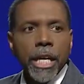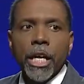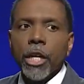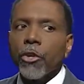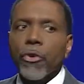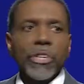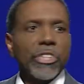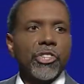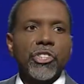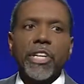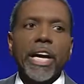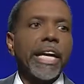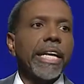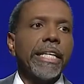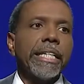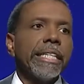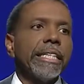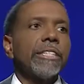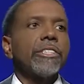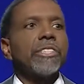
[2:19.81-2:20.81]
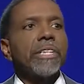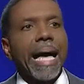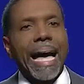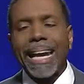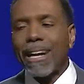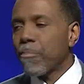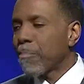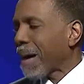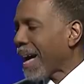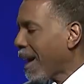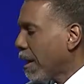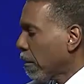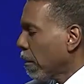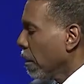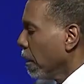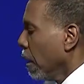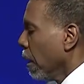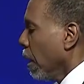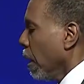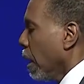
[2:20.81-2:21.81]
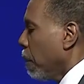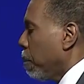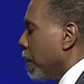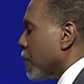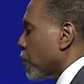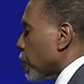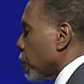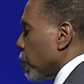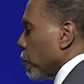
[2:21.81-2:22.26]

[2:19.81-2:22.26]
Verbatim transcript: Christianity is not about a bunch of